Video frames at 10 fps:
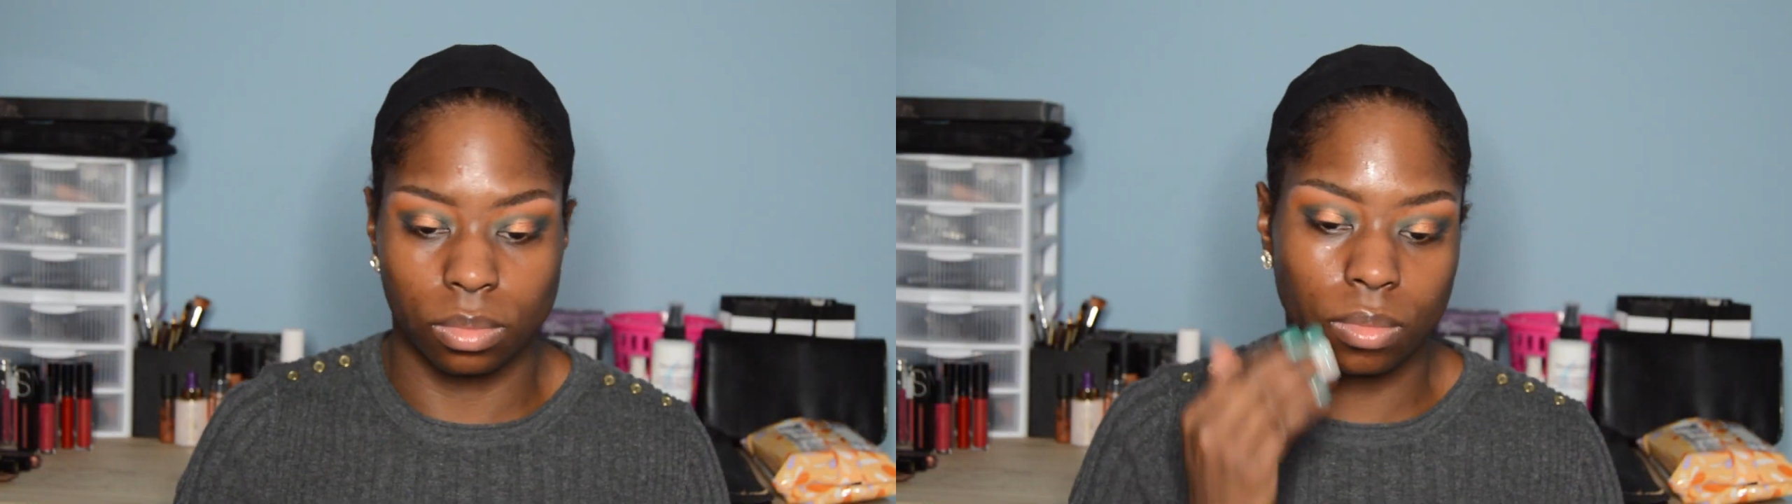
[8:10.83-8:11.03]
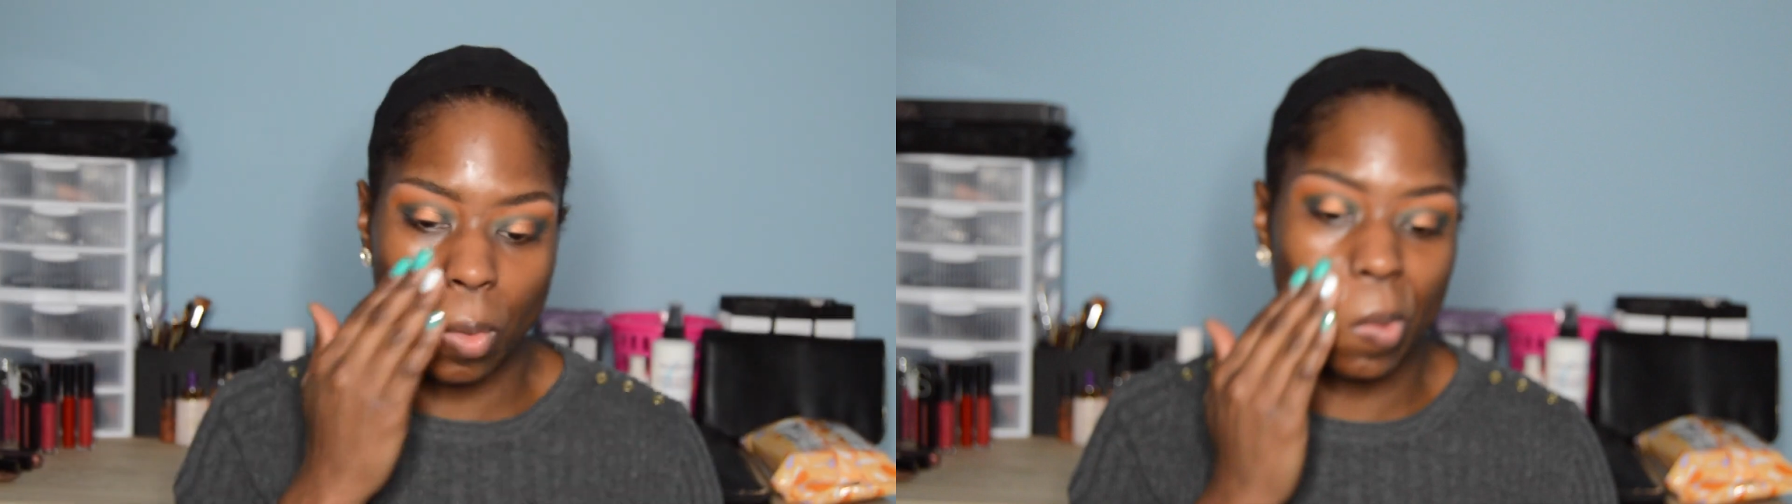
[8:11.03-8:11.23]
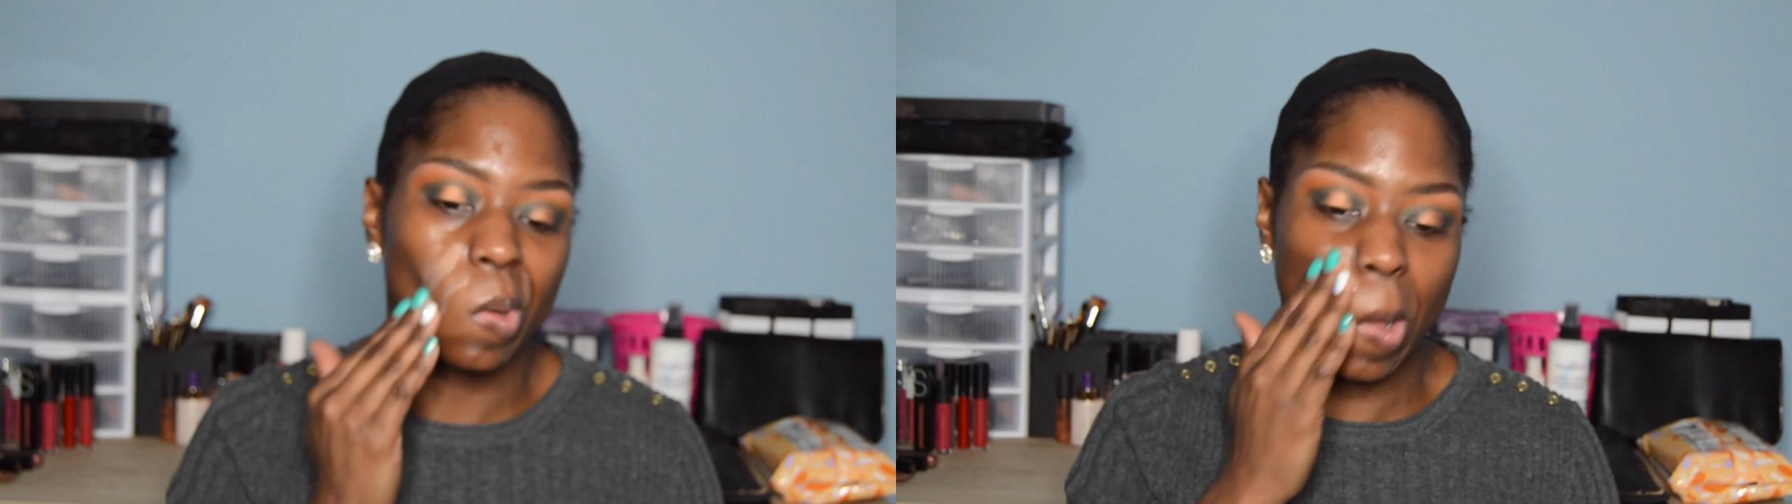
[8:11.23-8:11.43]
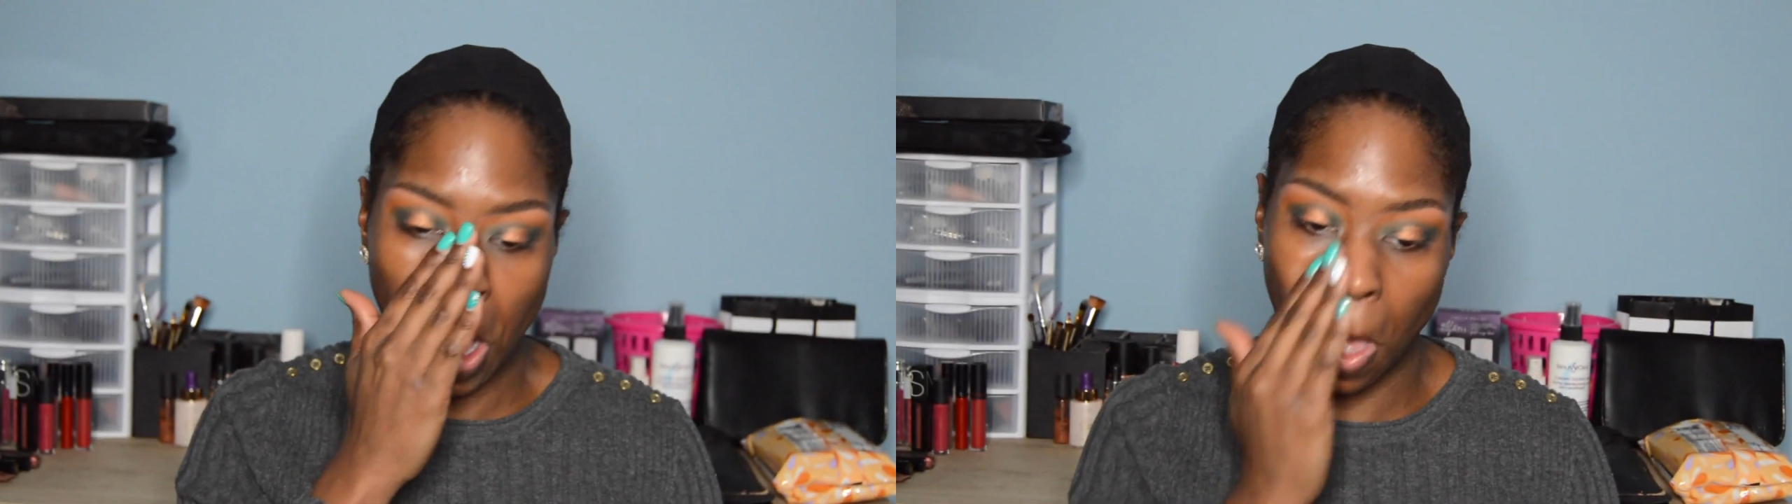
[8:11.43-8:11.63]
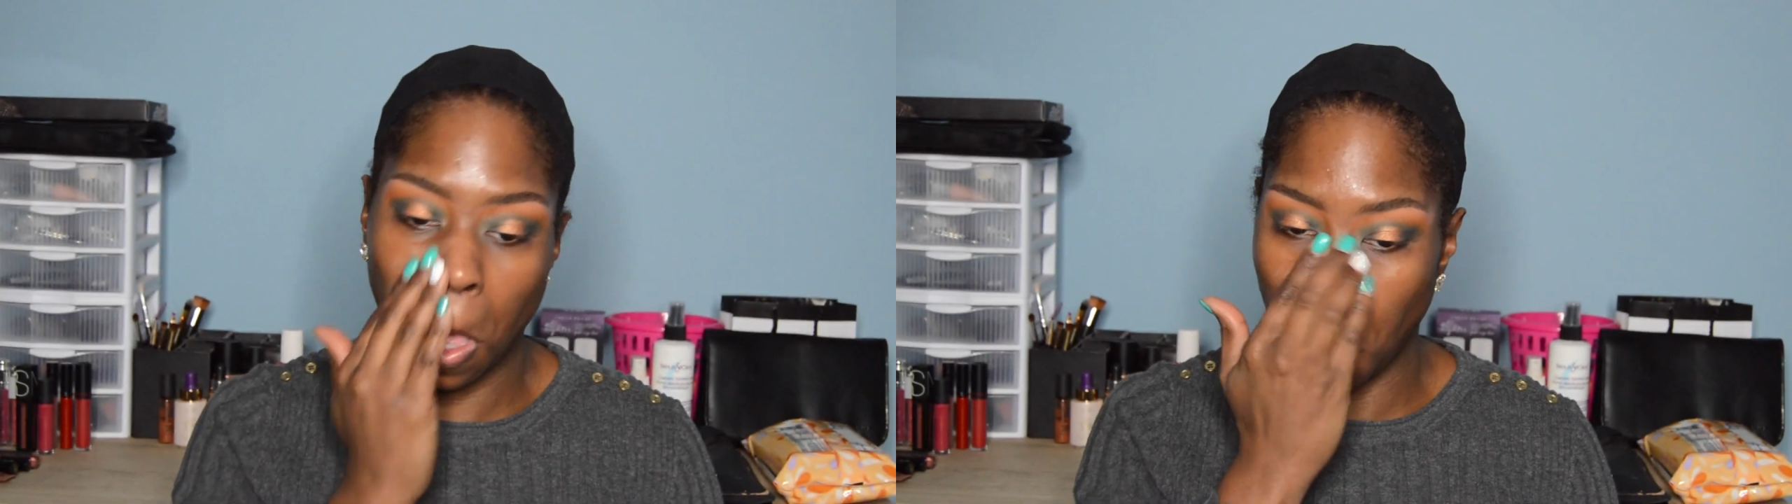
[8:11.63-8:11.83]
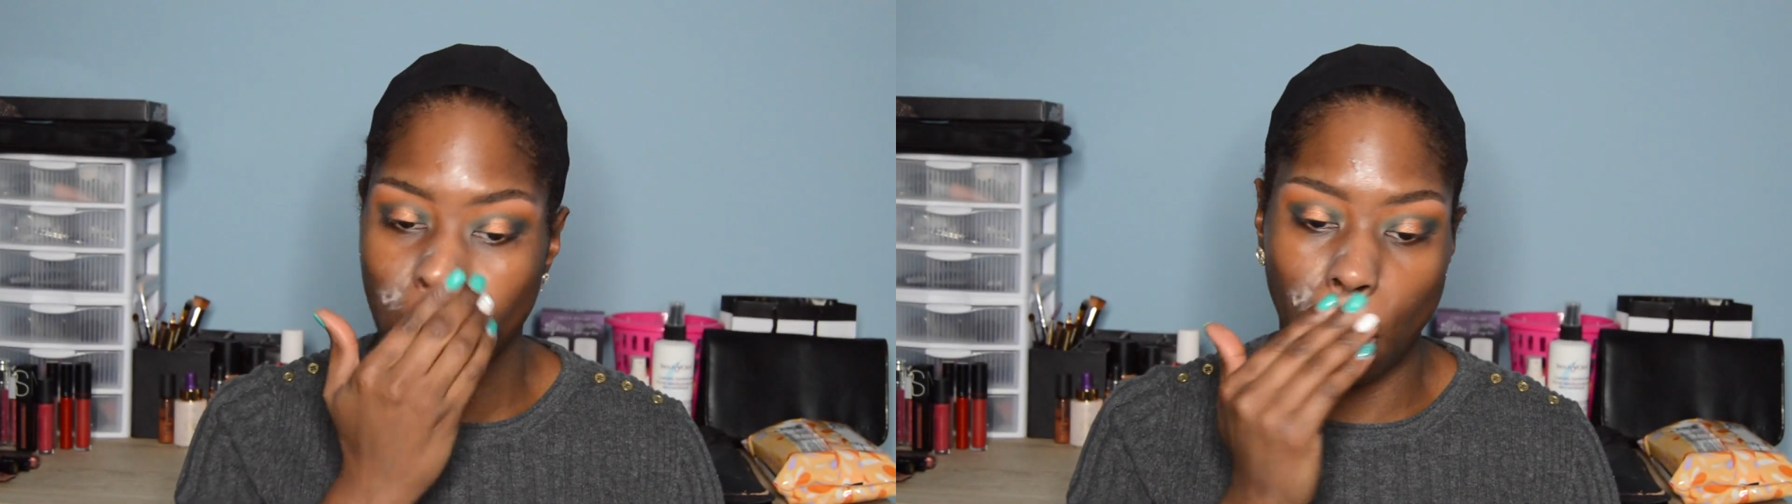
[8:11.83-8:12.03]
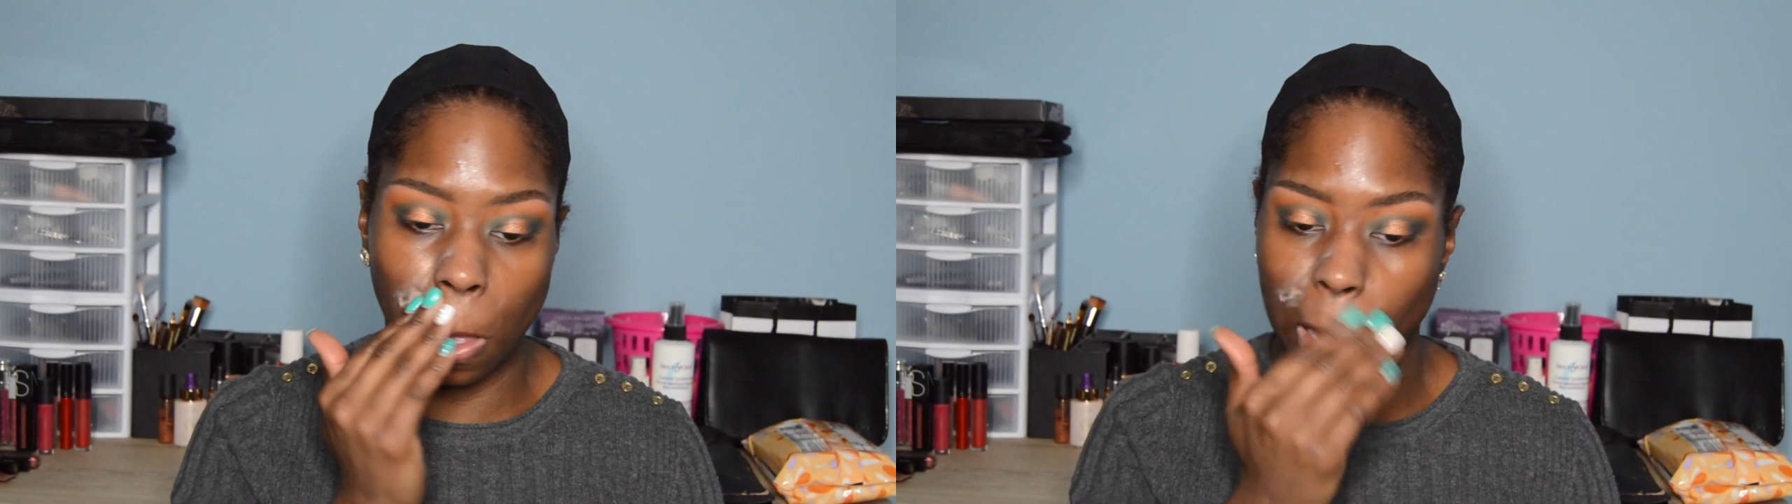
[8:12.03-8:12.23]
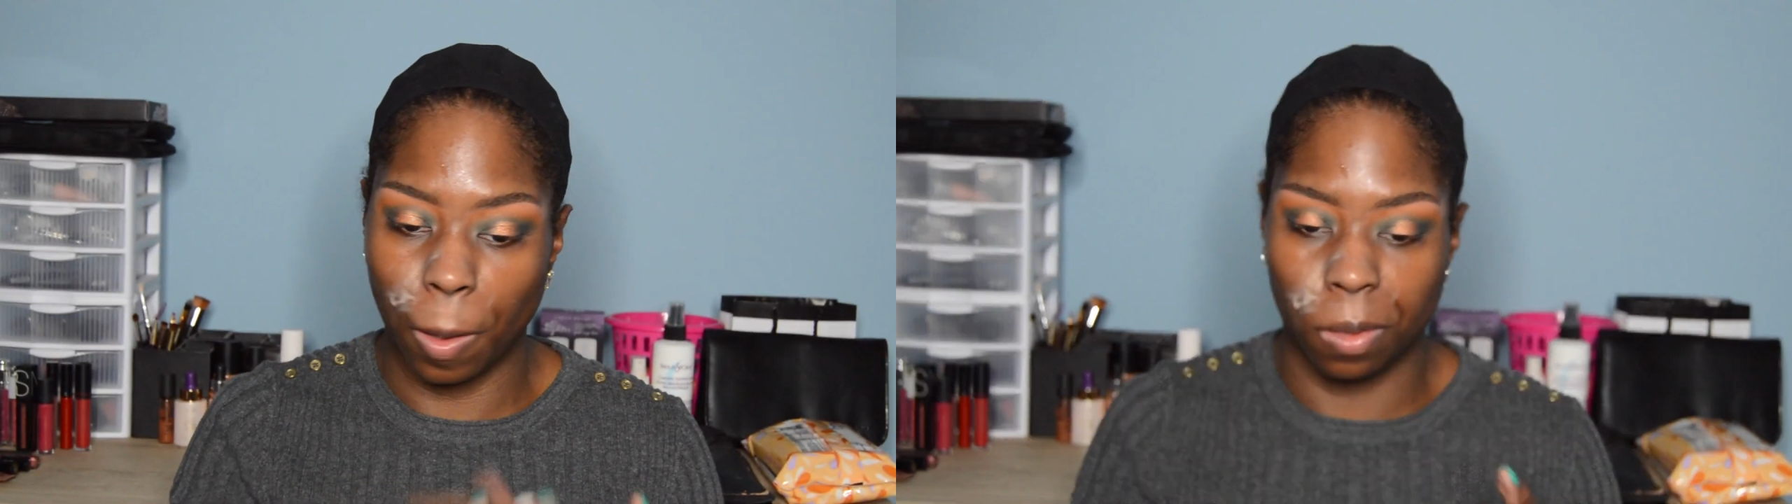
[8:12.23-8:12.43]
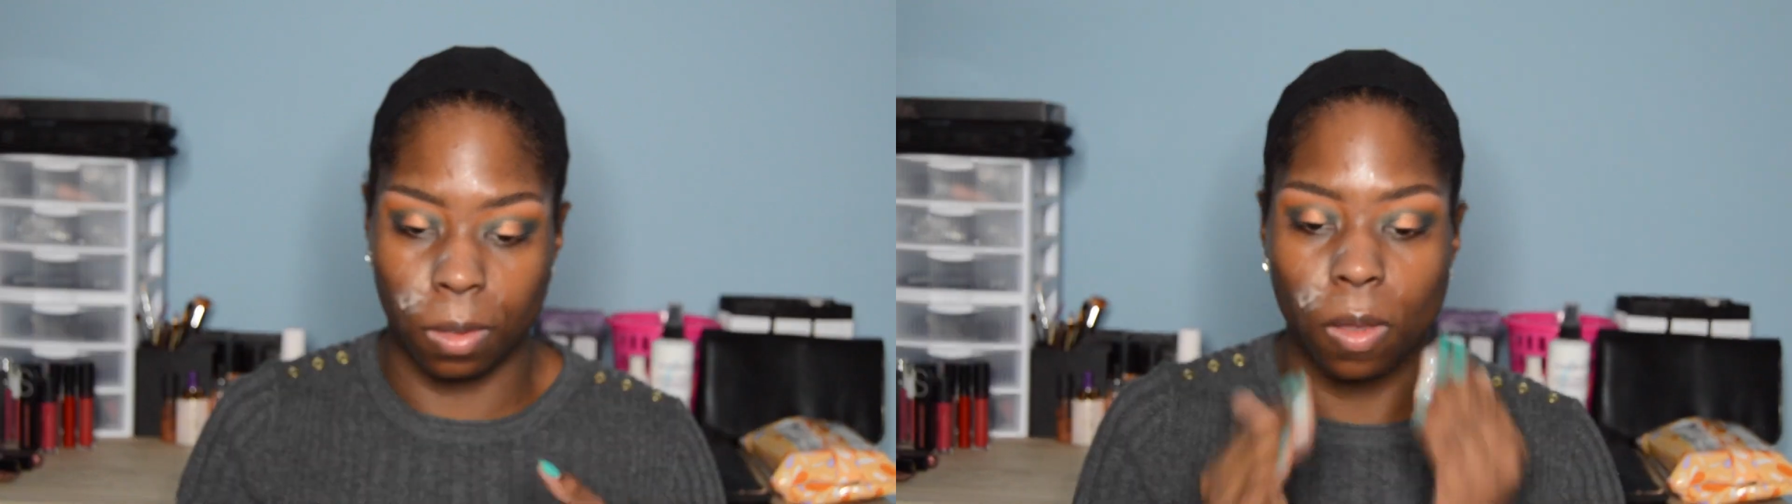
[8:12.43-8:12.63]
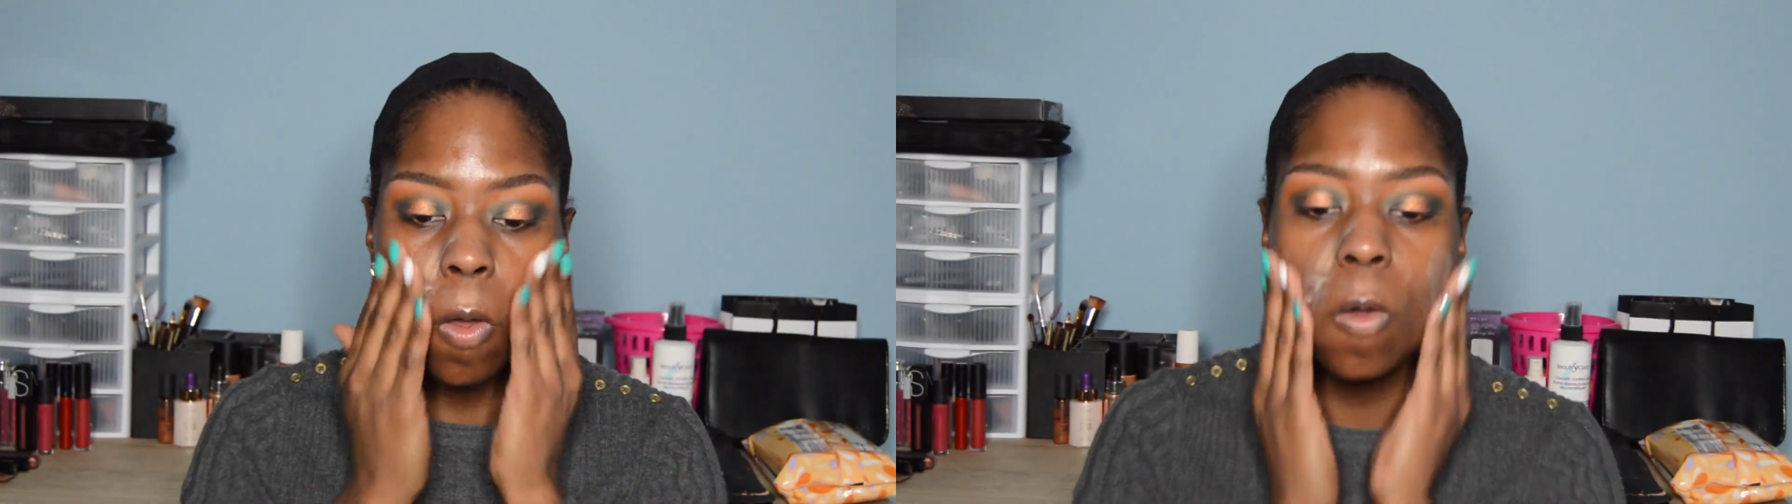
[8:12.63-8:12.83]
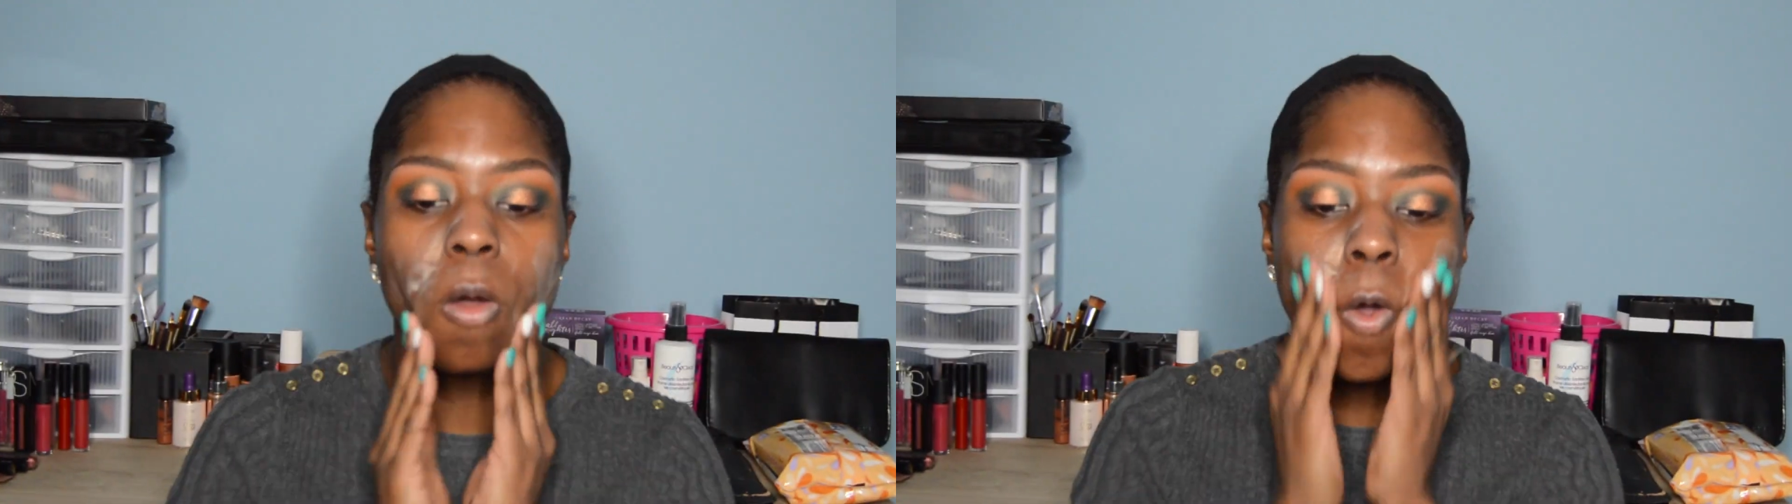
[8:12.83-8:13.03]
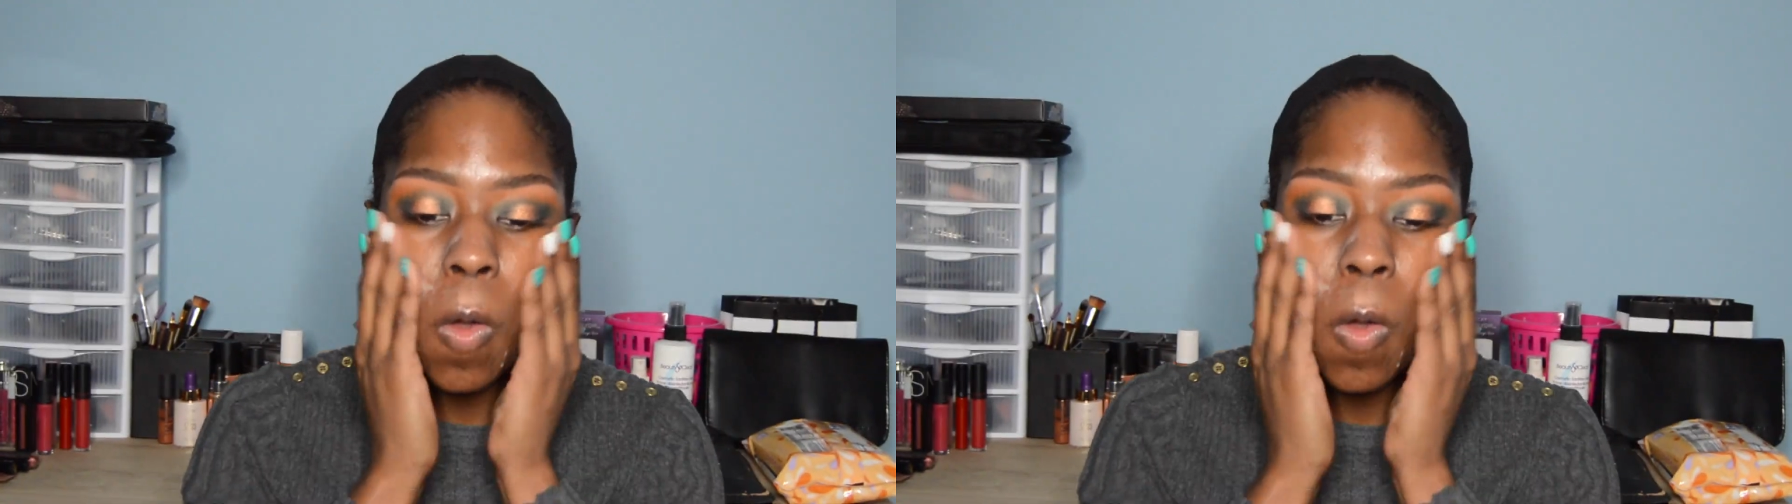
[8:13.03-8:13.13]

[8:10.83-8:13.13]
and then using the Sephora